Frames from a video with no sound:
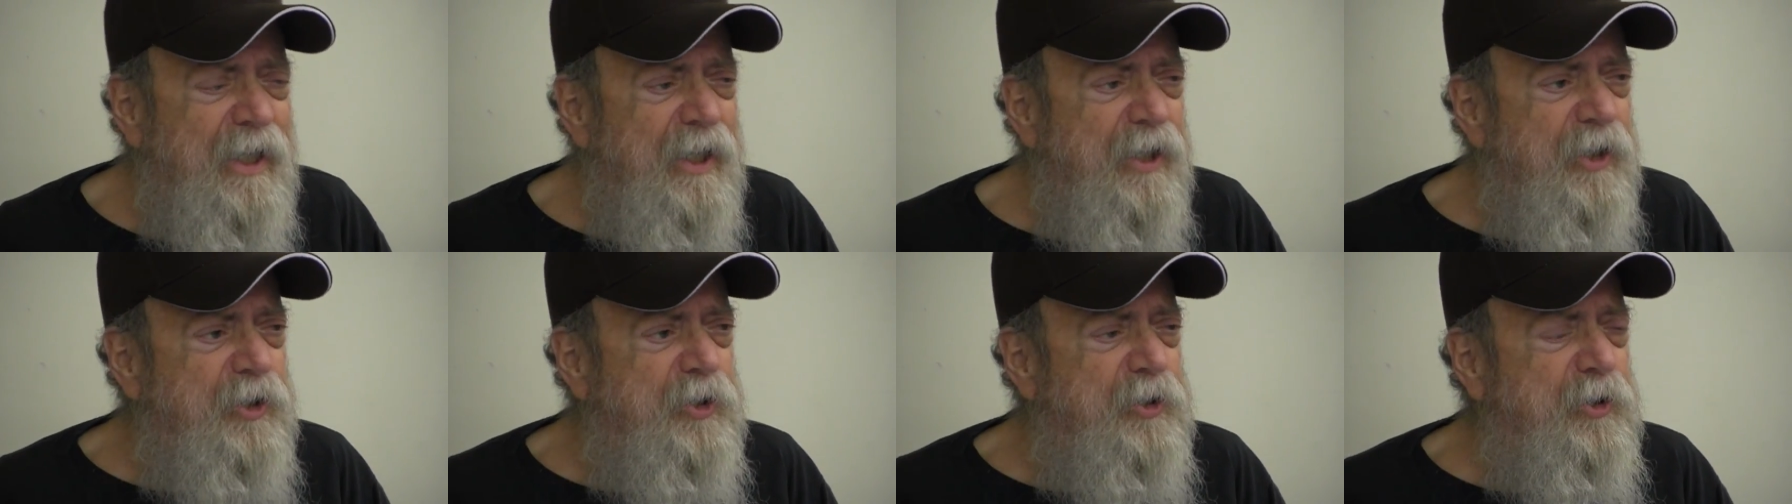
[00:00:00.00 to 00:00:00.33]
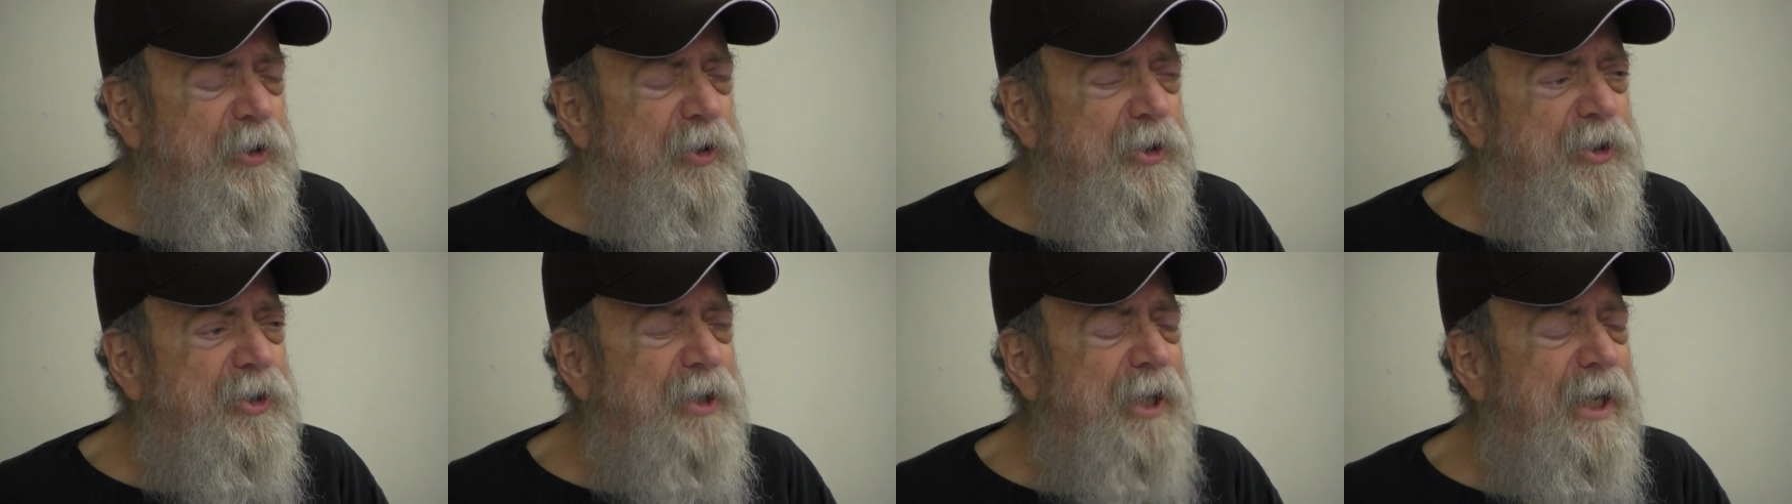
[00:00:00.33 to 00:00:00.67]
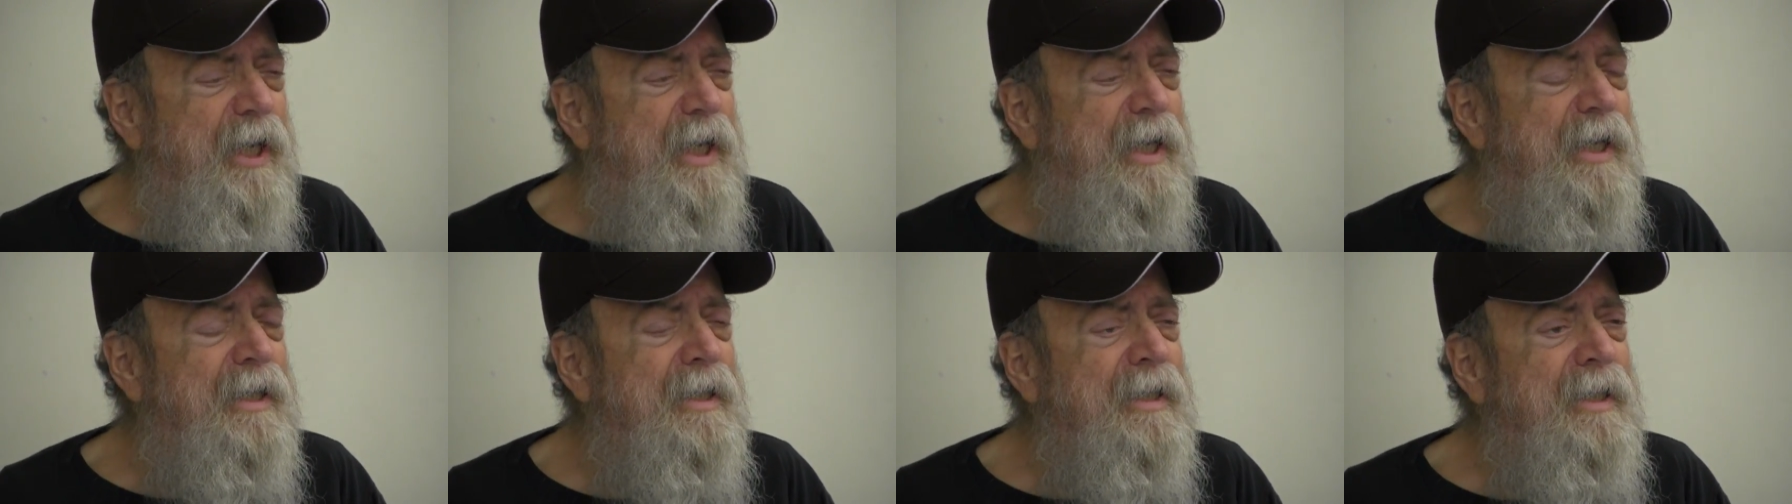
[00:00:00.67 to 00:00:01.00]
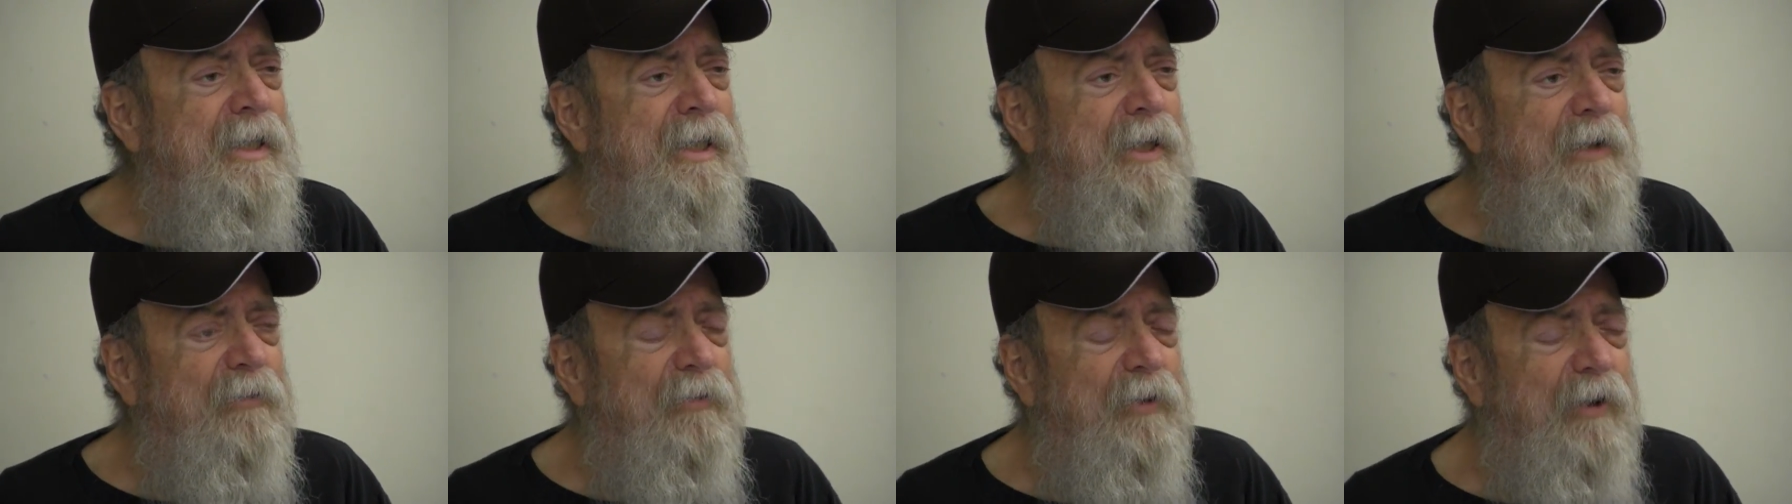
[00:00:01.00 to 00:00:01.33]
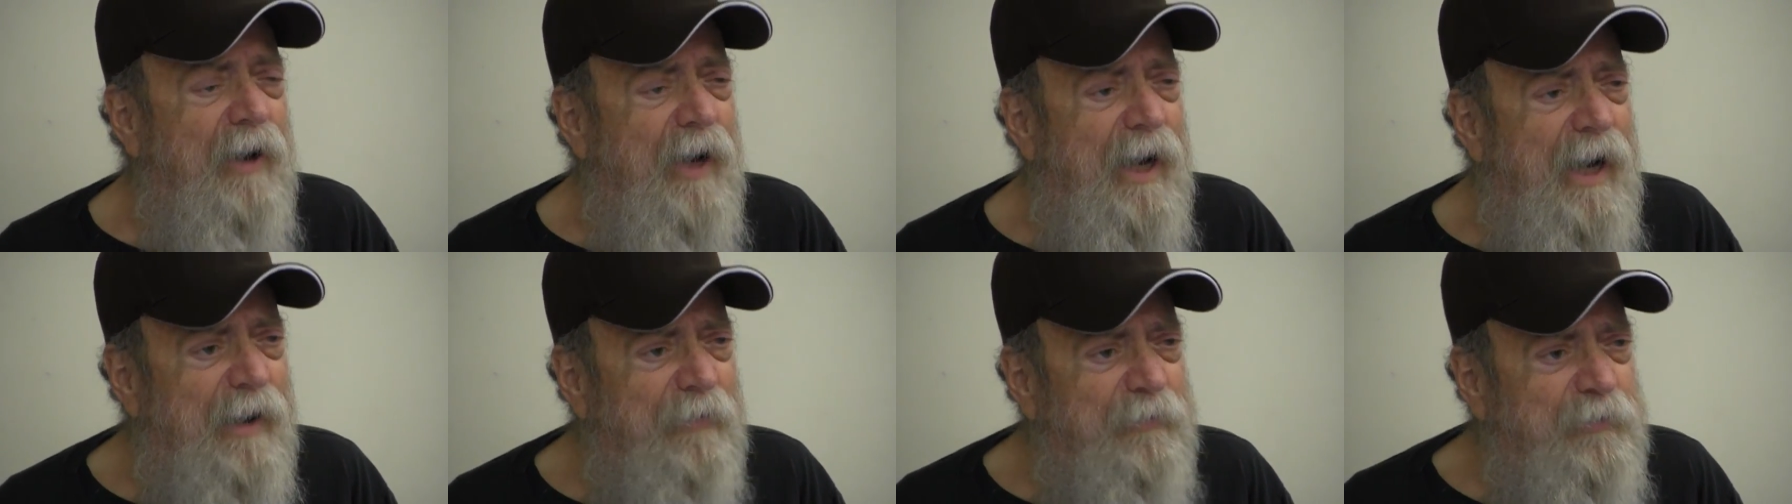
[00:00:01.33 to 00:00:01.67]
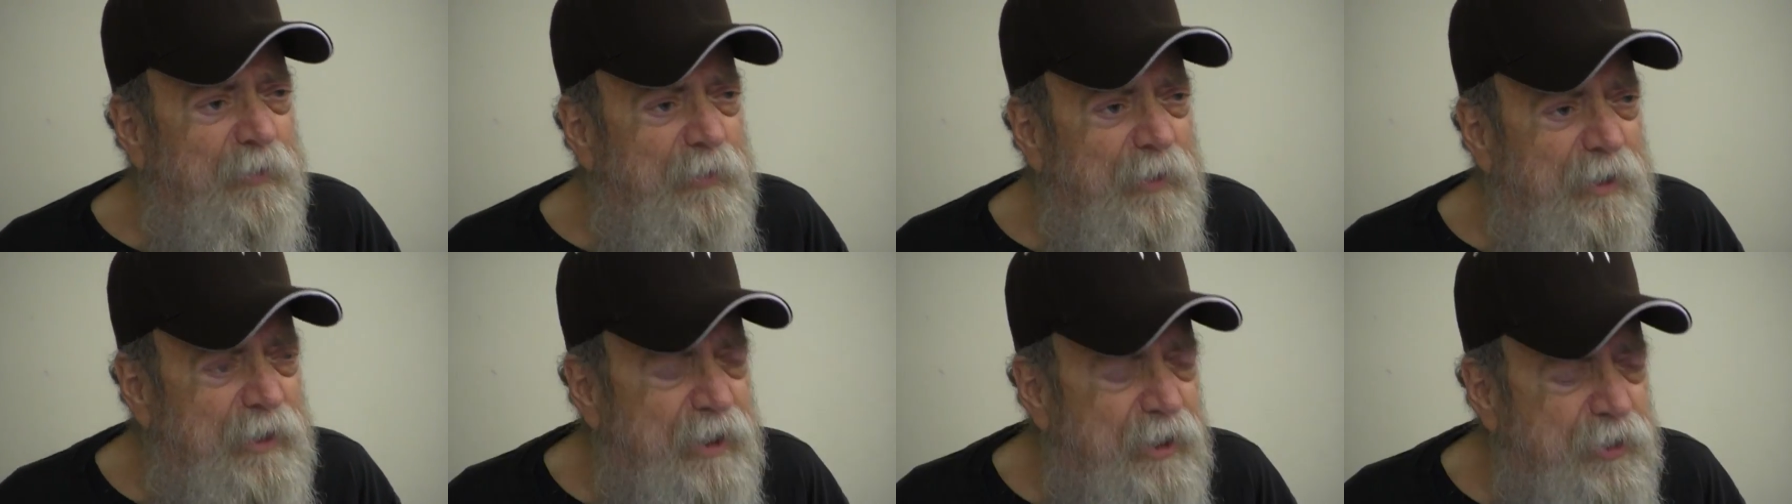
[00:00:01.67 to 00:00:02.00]
It should say,
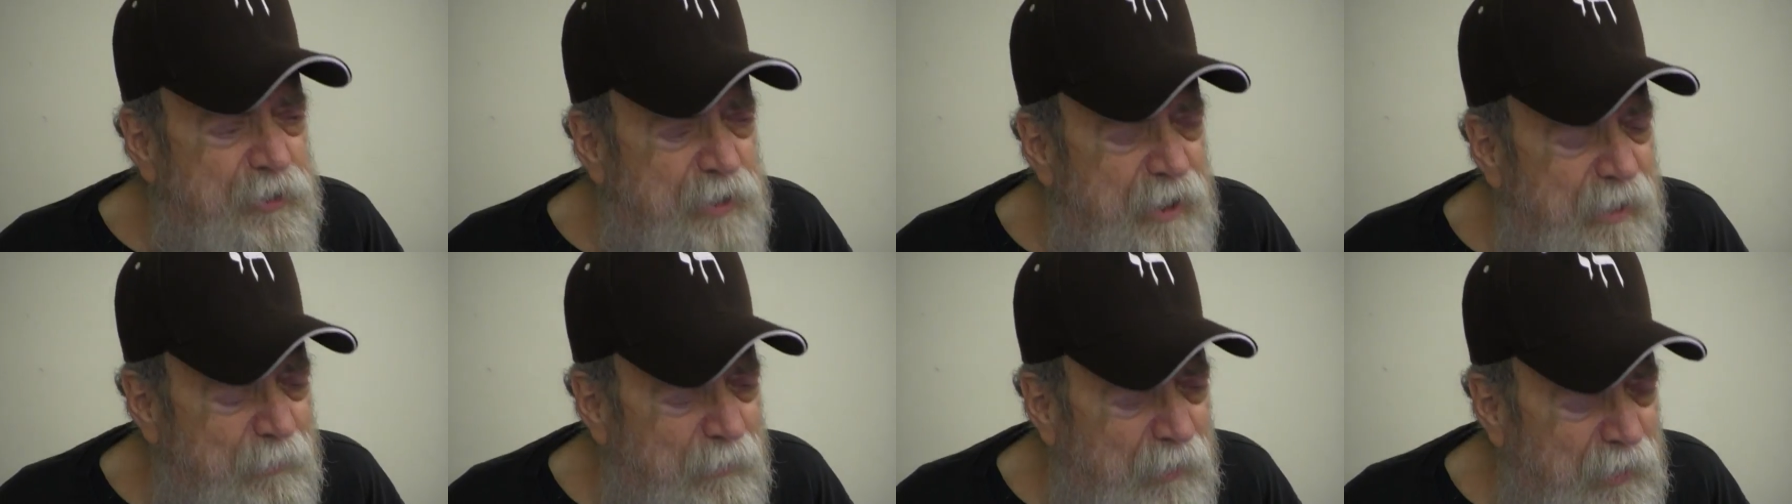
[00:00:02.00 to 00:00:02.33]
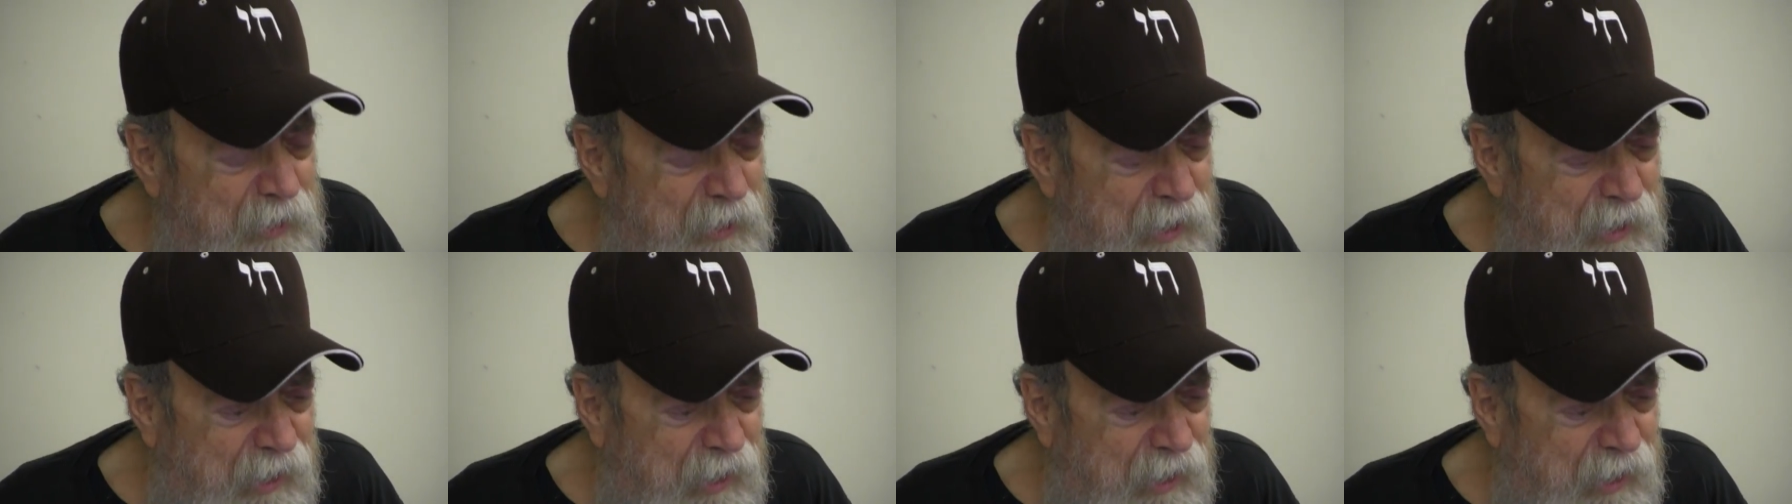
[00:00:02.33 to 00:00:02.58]
Hashem